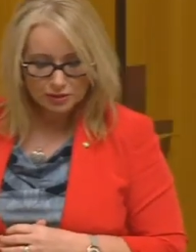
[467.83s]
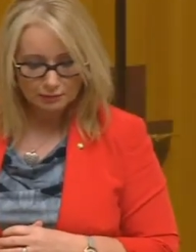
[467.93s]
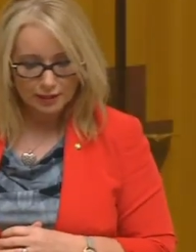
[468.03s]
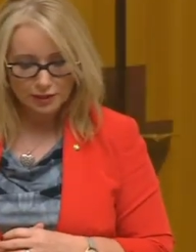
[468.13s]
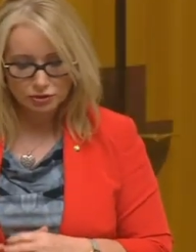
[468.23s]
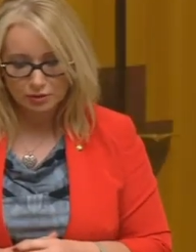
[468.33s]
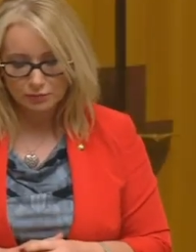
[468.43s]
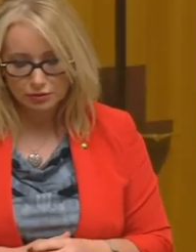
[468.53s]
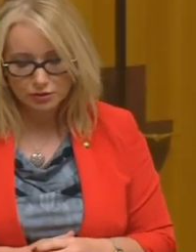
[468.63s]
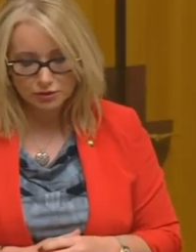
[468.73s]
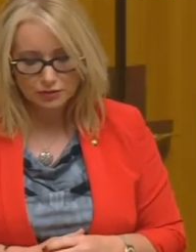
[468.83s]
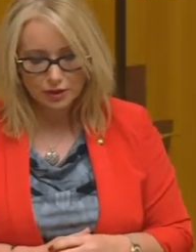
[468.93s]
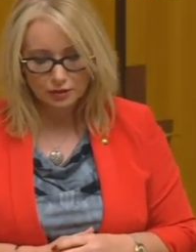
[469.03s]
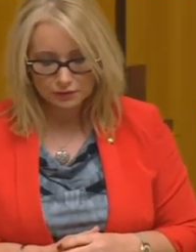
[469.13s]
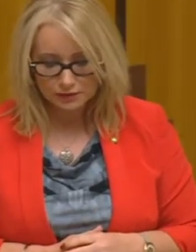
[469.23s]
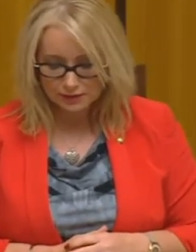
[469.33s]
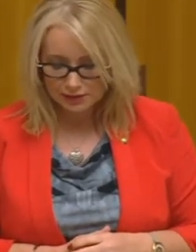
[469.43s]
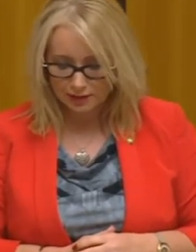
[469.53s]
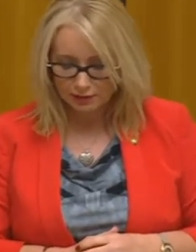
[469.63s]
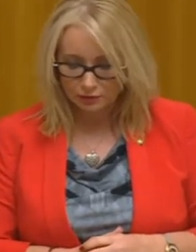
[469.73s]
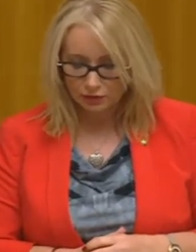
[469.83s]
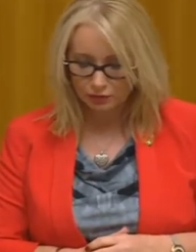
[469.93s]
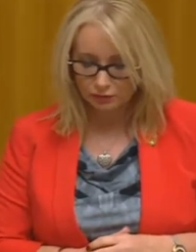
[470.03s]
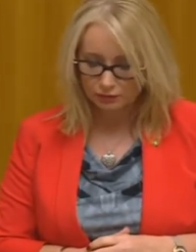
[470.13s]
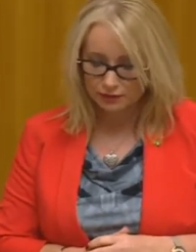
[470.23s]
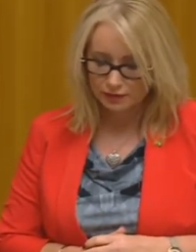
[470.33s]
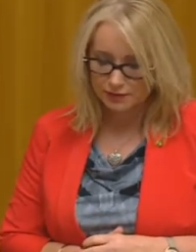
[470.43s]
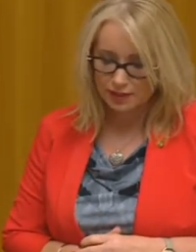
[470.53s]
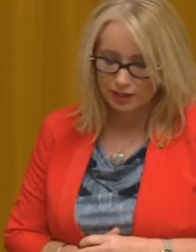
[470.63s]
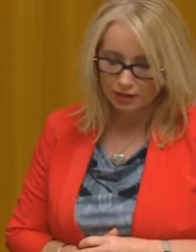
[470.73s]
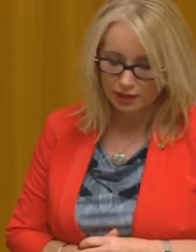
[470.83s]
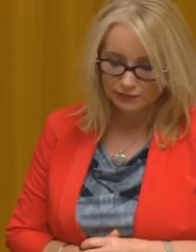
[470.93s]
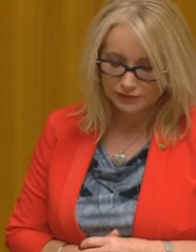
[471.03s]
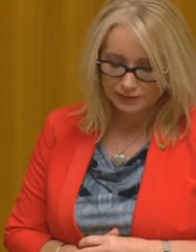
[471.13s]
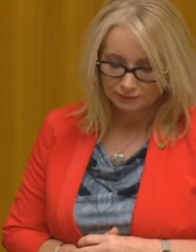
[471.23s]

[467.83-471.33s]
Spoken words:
and paying tribute to those who lost their lives,